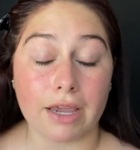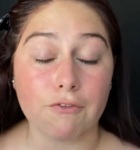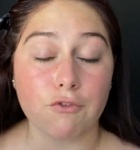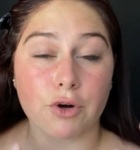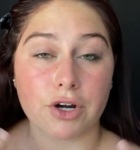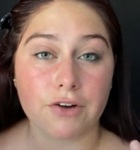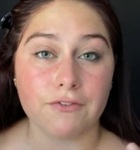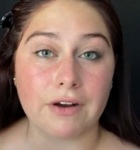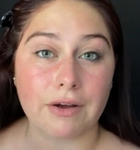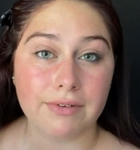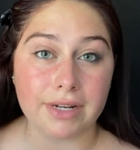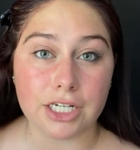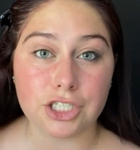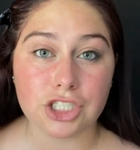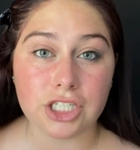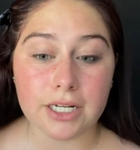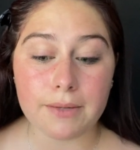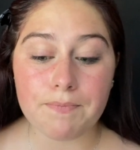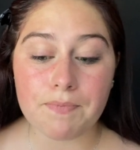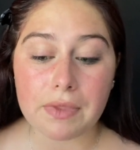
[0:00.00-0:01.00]
like, for your
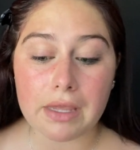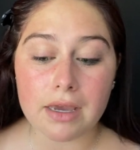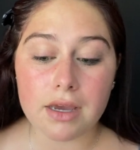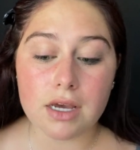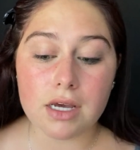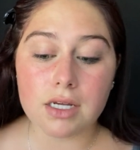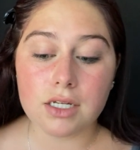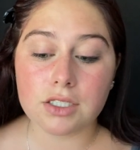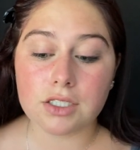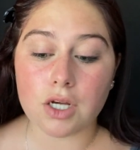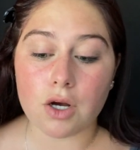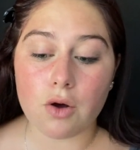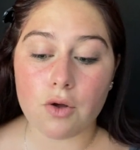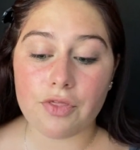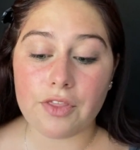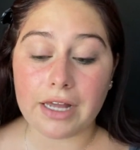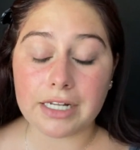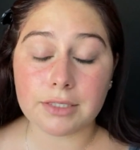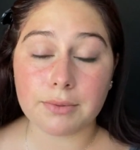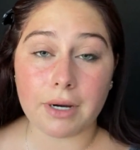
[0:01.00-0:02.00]
foundation.
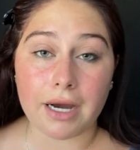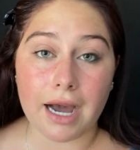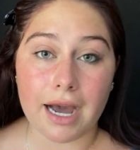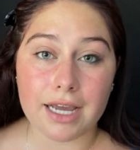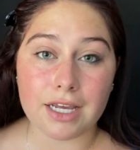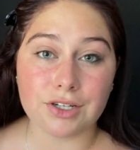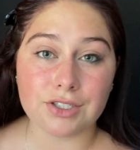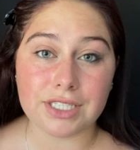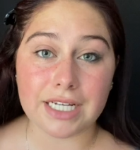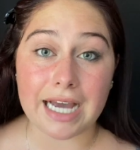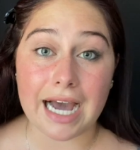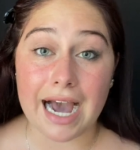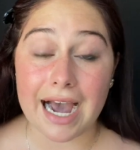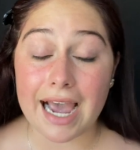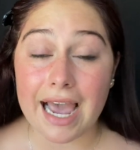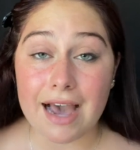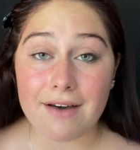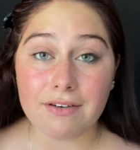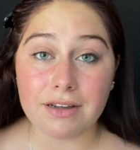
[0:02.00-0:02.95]
So that's why I used it.